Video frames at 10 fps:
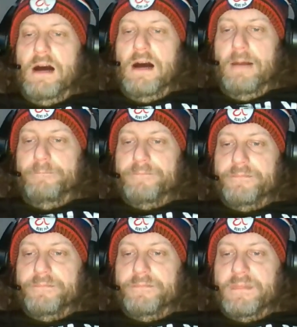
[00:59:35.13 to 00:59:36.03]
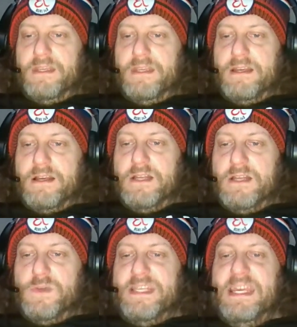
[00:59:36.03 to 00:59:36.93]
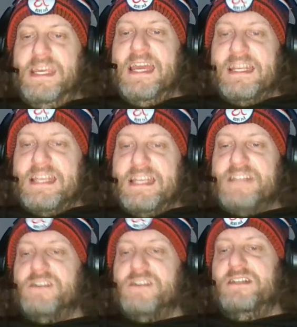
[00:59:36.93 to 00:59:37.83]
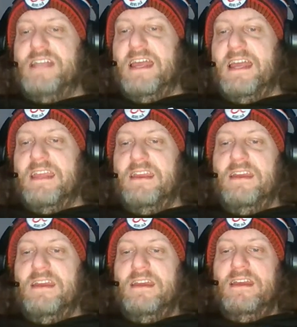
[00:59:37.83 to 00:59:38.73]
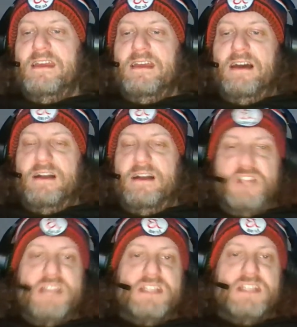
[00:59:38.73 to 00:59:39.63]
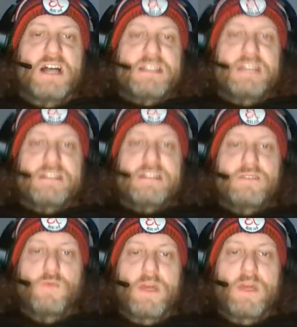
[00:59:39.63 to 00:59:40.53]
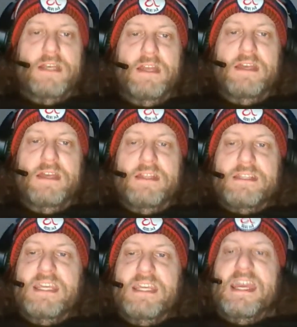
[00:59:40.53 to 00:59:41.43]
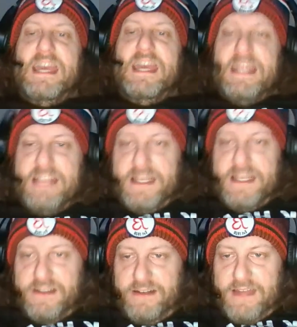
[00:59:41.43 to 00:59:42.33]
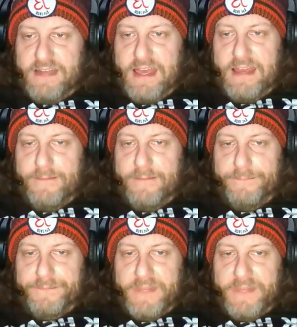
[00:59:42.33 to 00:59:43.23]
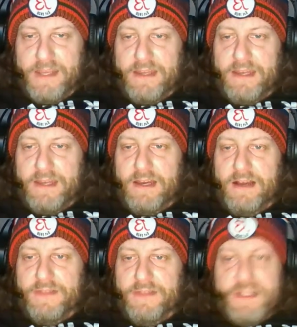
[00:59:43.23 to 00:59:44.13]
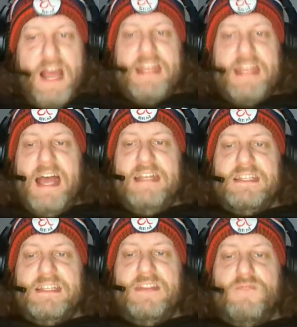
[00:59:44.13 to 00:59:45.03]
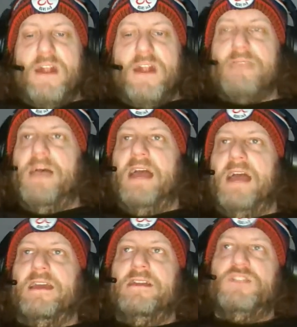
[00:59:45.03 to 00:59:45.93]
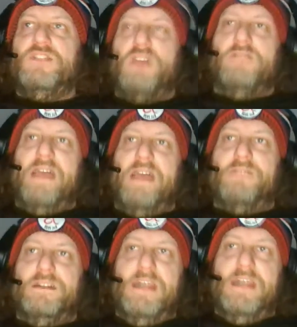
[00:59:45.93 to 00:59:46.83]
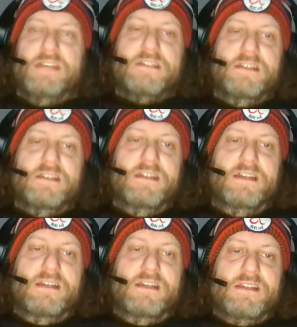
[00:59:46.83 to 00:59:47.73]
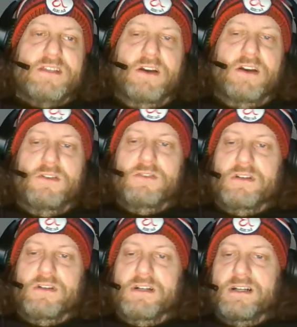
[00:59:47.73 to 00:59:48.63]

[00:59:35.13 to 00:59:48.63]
Because when T. Higgins has a good day, Chase doesn't. When T. Higgins has a good day, the tight end and the running back generally have good days. So